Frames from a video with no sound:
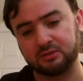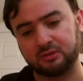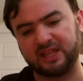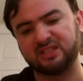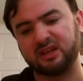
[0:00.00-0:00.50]

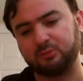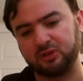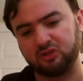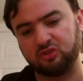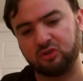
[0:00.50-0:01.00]
Led
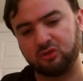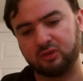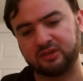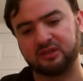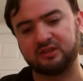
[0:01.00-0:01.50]
Zeppelin 2
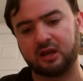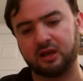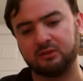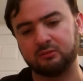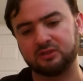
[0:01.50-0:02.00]
at the
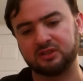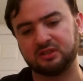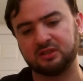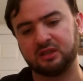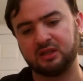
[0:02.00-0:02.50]
time was in
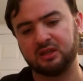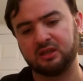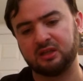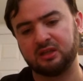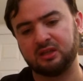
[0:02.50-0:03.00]

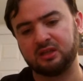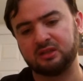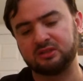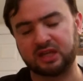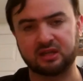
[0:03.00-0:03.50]

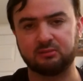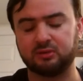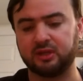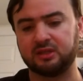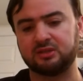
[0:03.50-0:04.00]
second
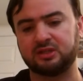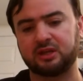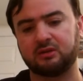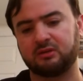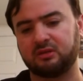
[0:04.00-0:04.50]

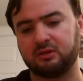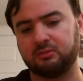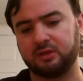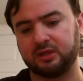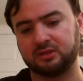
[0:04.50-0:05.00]
or third
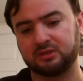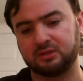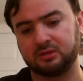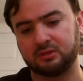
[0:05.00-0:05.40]
place.